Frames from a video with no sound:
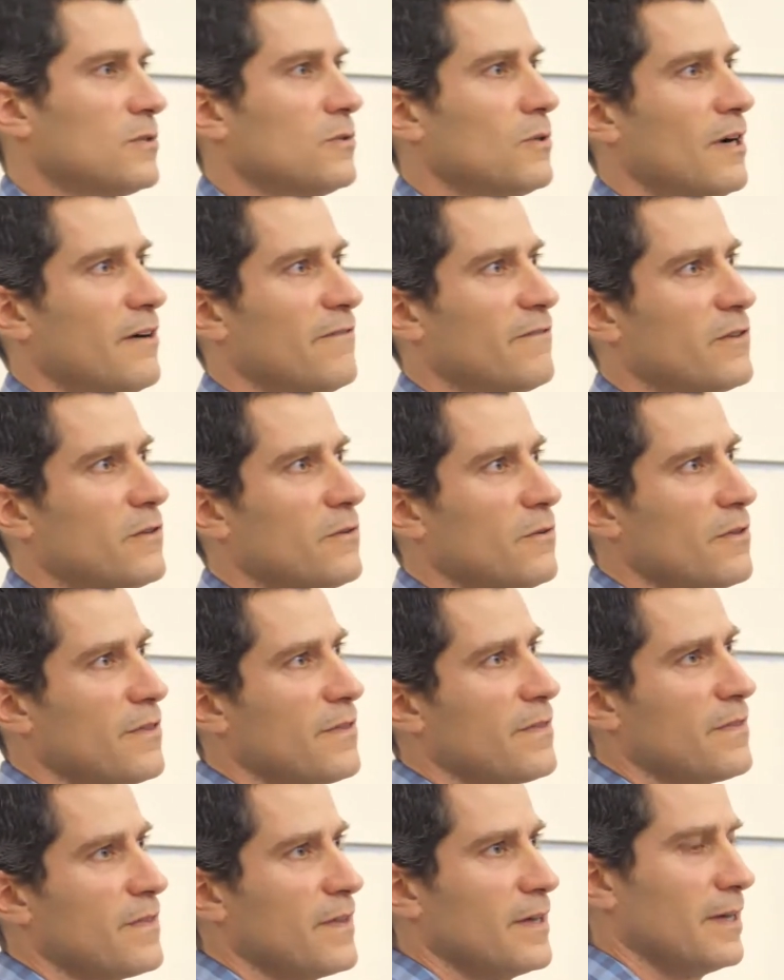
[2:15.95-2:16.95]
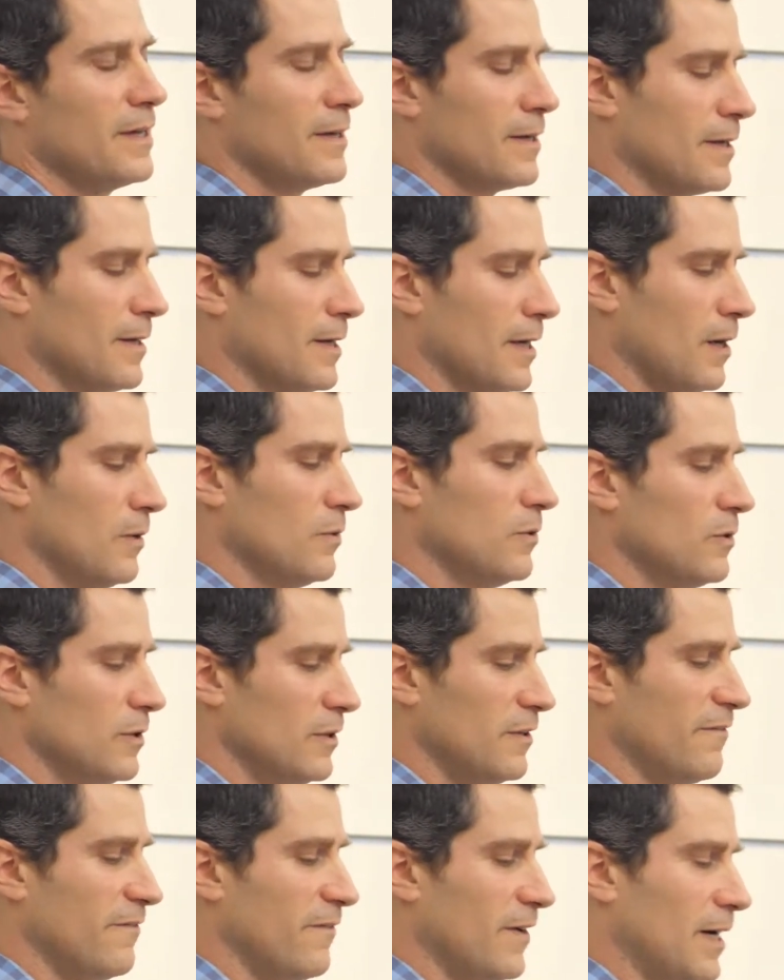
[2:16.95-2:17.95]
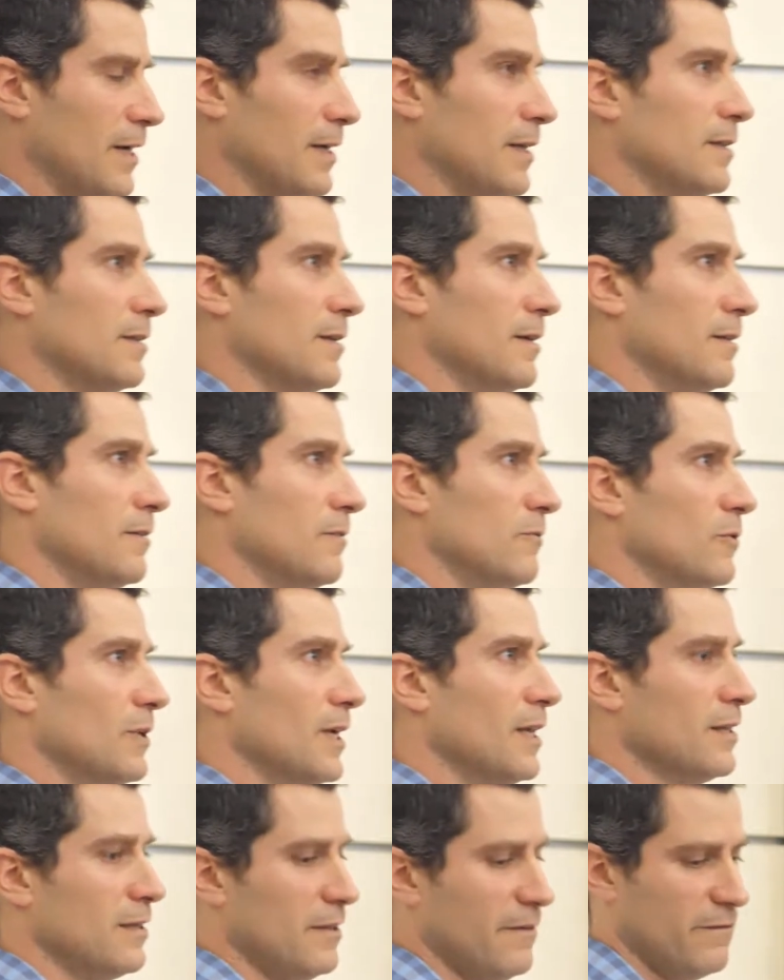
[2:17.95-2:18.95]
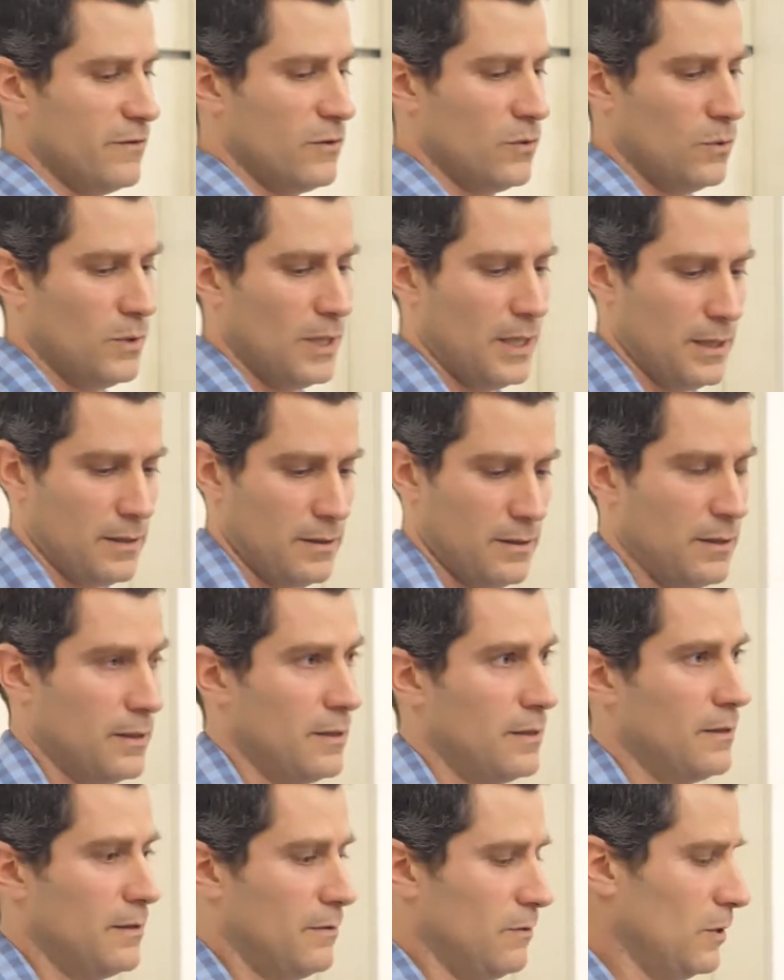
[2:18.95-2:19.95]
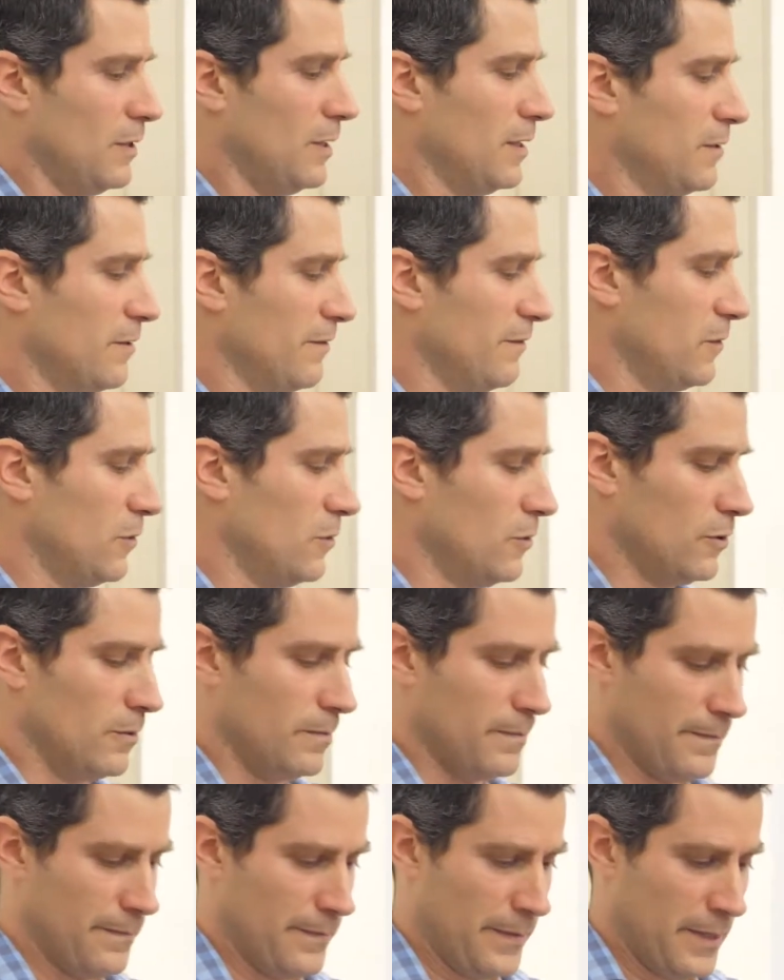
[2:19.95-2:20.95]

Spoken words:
you have to think how do you define it, and relative to what, and relative to whom,